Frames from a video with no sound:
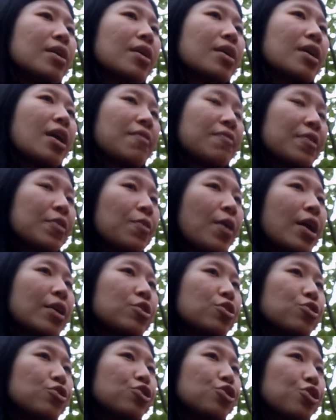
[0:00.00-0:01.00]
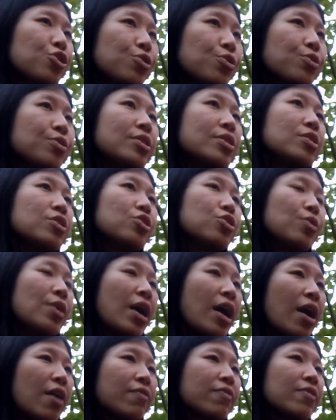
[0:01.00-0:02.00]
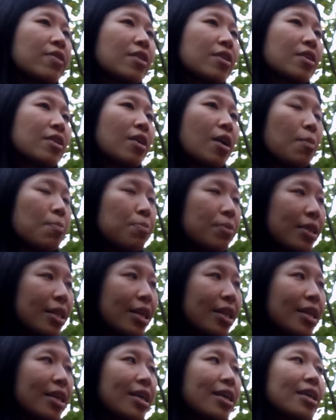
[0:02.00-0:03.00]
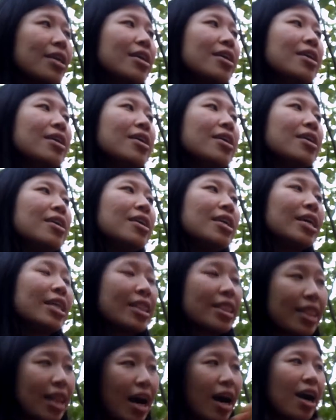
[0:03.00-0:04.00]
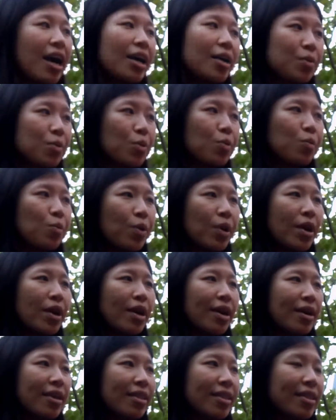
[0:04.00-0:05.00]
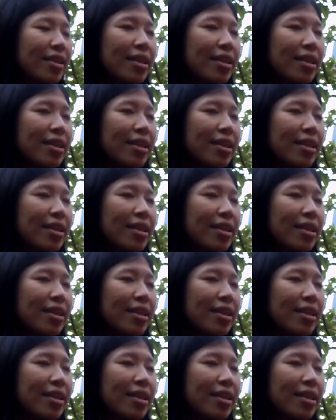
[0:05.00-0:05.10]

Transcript: Cafe Gratitude choose to have completely in line with